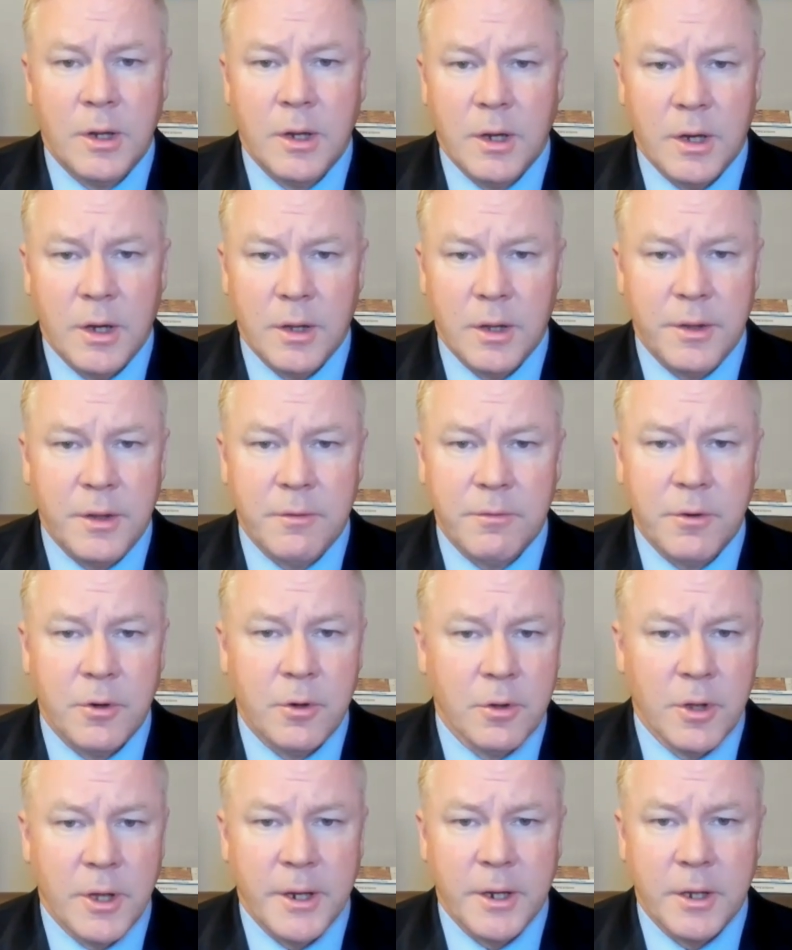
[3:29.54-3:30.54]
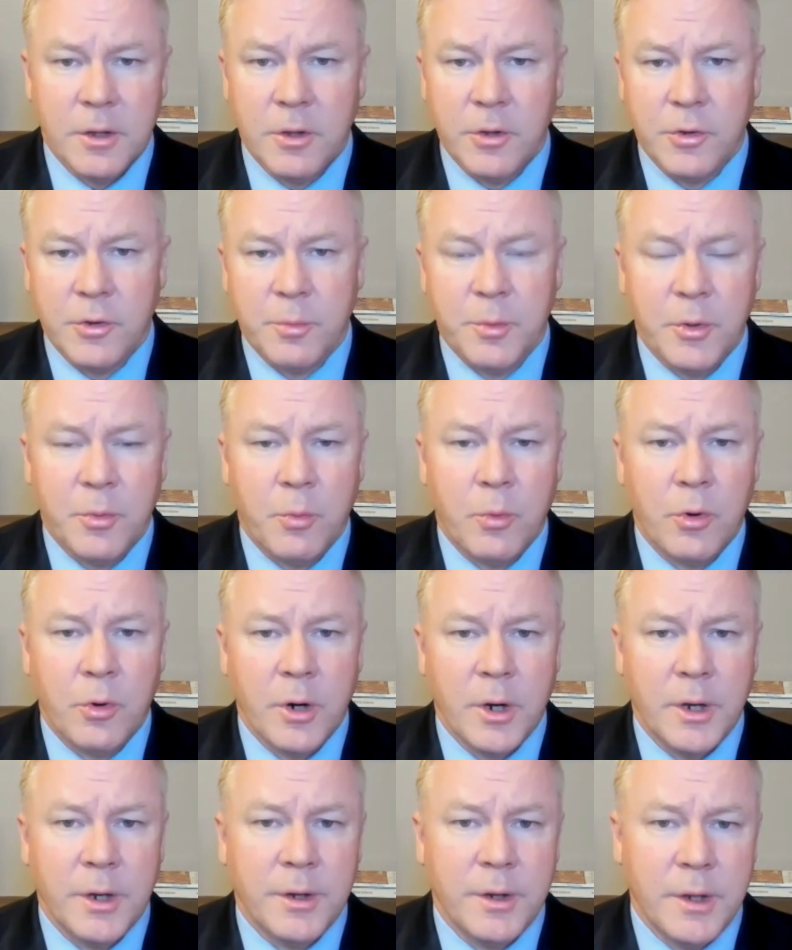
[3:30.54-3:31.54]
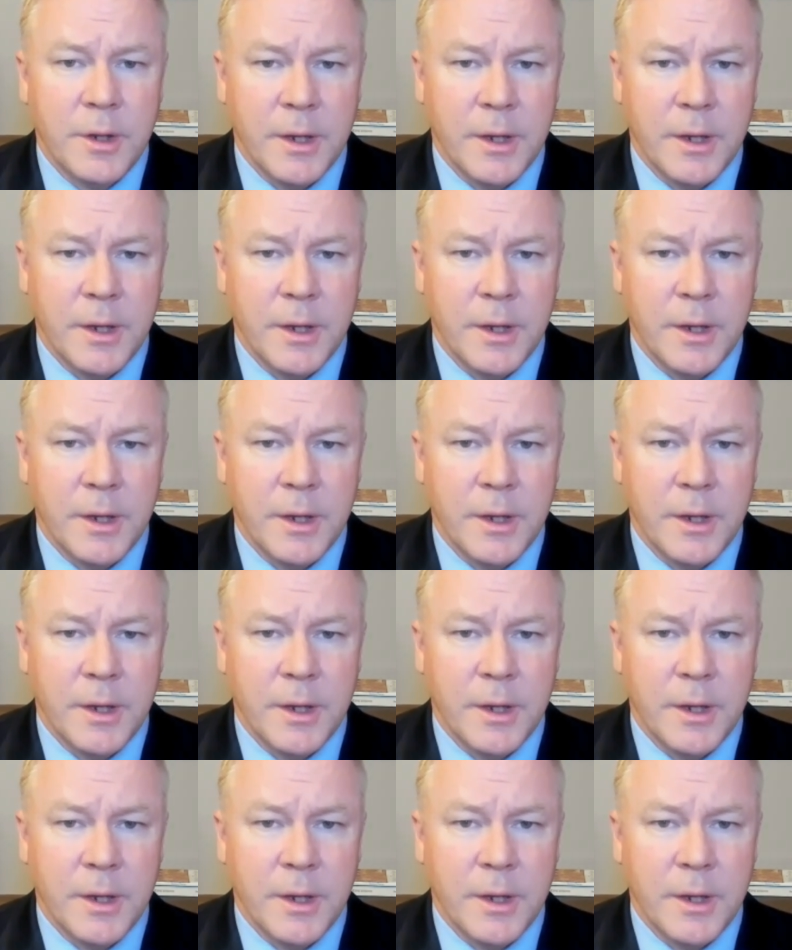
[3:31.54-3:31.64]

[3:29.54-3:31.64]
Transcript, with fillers: uh, they vote like Elizabeth Warren.